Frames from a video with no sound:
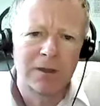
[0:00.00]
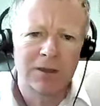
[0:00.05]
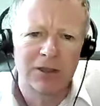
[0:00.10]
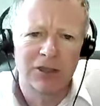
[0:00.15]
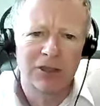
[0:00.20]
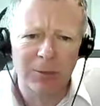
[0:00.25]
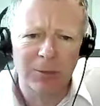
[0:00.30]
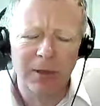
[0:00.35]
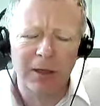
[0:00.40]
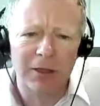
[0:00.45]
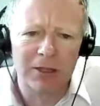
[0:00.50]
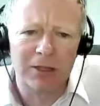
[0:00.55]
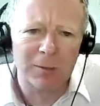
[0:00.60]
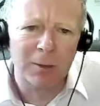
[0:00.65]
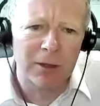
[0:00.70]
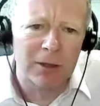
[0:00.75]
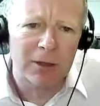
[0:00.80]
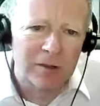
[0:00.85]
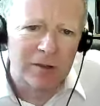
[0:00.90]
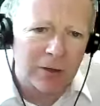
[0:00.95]
shipping, I
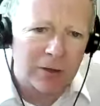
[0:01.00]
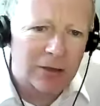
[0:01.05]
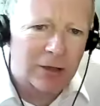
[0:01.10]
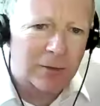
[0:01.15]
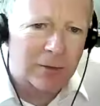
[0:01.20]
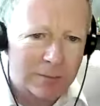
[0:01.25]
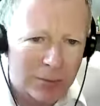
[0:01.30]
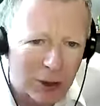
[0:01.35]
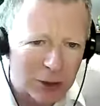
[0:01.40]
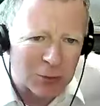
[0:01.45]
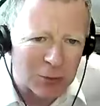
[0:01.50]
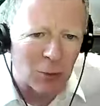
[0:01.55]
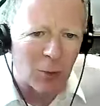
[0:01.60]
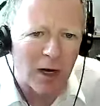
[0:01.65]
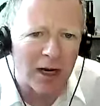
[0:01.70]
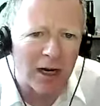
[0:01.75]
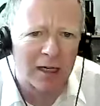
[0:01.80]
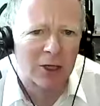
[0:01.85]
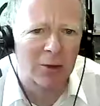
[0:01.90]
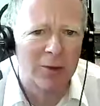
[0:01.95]
suppose, if there's a possible
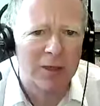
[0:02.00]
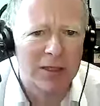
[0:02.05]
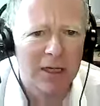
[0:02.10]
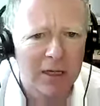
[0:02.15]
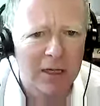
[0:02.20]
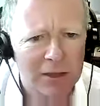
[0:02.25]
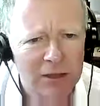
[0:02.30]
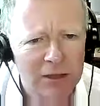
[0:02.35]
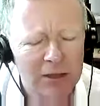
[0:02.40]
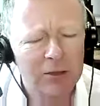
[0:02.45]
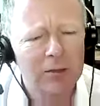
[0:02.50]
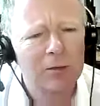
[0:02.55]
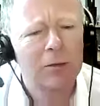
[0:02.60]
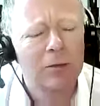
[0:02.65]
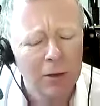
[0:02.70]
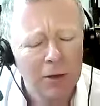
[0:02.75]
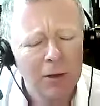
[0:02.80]
way it could be done, isn't it?